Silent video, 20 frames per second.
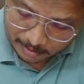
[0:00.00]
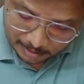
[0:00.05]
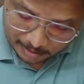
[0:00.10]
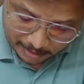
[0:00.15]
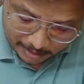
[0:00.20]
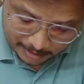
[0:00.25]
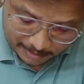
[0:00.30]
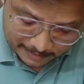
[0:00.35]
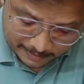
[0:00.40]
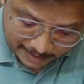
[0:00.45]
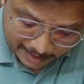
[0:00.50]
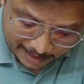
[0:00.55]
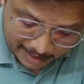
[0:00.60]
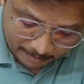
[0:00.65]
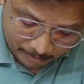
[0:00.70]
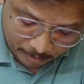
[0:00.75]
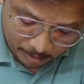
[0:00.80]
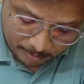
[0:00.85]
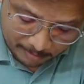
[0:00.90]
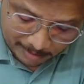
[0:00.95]
In
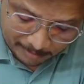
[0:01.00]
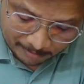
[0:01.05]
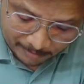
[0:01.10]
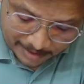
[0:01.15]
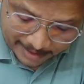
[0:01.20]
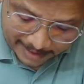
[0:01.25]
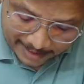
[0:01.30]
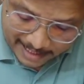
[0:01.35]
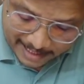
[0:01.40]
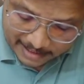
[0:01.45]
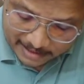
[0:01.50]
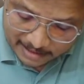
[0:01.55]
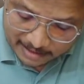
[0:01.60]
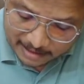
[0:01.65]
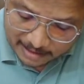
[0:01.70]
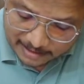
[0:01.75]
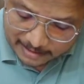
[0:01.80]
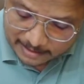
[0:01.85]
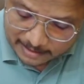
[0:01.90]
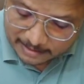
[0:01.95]
second problem, radiation
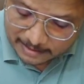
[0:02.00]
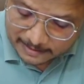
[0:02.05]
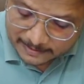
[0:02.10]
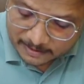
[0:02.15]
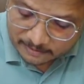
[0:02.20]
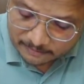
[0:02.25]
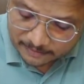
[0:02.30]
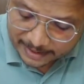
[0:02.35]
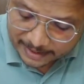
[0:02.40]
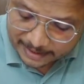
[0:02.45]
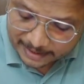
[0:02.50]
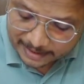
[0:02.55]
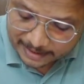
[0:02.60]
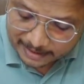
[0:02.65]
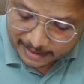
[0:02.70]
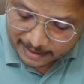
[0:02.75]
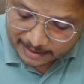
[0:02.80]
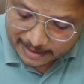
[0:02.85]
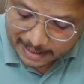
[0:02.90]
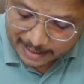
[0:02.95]
resistance of
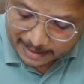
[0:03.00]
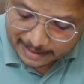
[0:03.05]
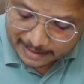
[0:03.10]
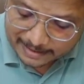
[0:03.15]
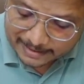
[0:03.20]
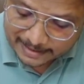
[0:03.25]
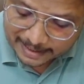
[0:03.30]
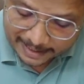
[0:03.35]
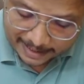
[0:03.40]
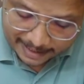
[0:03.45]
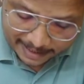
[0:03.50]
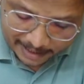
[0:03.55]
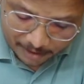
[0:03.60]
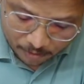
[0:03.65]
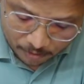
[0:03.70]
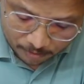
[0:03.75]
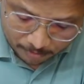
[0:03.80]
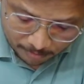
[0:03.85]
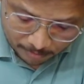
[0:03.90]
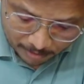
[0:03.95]
antenna, that is eighty
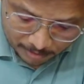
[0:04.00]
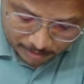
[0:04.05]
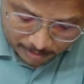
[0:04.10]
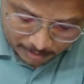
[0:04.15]
ohm.